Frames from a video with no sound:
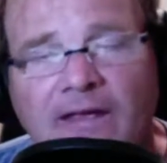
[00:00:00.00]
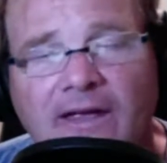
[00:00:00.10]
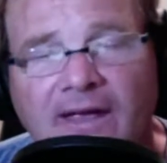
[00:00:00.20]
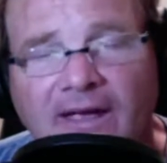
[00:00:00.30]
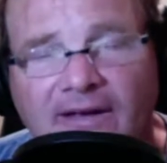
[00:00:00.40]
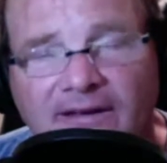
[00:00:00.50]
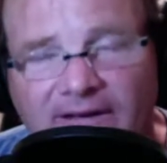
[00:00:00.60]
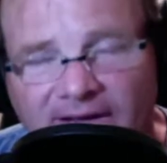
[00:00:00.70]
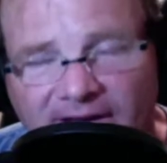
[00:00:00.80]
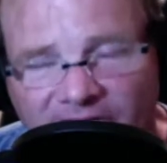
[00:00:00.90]
And
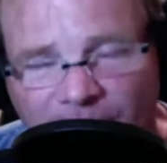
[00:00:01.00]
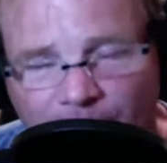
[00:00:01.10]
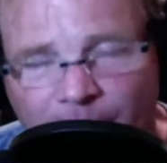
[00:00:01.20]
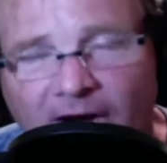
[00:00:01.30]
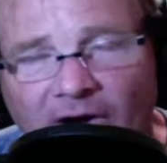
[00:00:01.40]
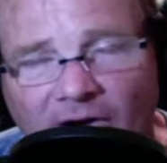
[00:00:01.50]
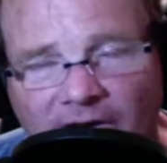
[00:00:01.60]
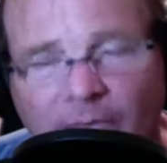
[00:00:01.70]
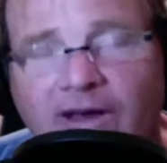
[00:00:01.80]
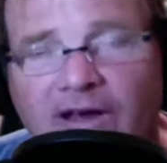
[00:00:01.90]
it's barely
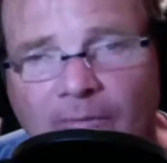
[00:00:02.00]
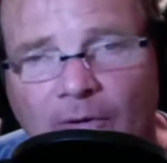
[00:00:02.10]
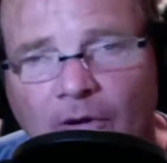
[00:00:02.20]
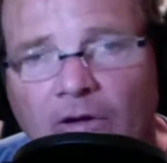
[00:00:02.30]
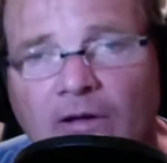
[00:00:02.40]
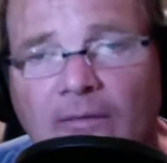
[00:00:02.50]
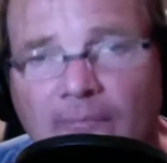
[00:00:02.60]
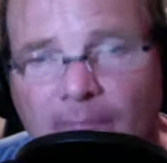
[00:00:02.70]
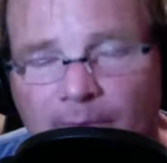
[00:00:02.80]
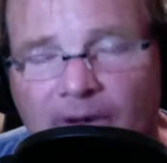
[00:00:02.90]
readable,
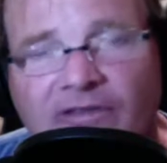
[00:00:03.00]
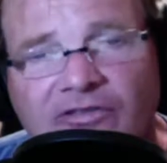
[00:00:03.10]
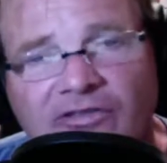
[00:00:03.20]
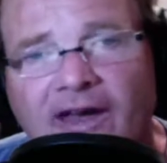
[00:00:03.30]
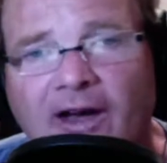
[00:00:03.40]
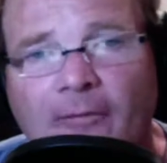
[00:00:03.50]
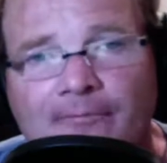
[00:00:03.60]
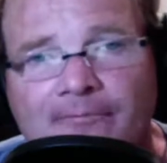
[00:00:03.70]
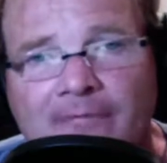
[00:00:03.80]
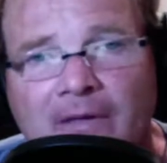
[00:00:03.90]
but it's there.
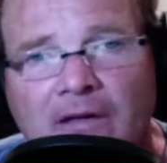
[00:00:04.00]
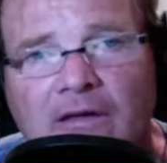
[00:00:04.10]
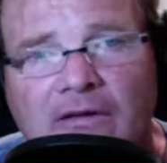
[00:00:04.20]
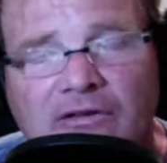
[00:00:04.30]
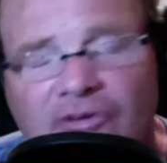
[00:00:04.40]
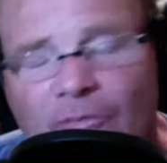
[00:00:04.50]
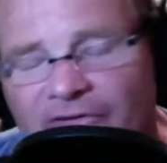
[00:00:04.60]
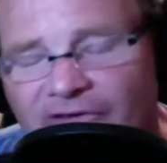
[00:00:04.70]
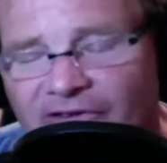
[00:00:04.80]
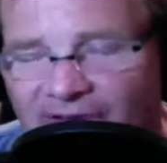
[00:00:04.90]
So, what
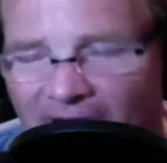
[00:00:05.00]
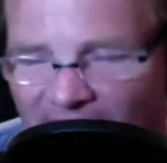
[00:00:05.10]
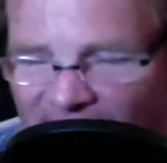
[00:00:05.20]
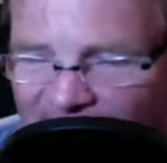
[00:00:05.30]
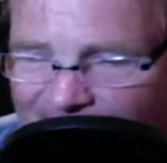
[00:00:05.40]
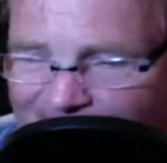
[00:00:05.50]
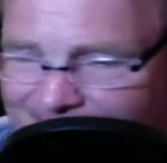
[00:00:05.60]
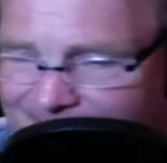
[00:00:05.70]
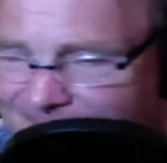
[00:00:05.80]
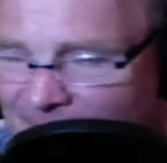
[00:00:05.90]
does this tell us?
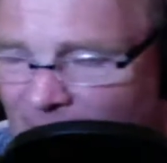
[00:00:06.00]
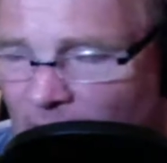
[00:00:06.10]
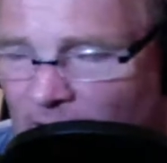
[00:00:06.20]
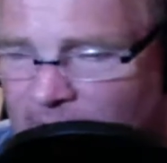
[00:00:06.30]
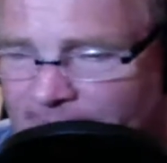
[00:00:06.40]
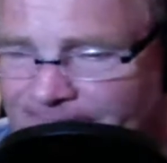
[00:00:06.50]
Well,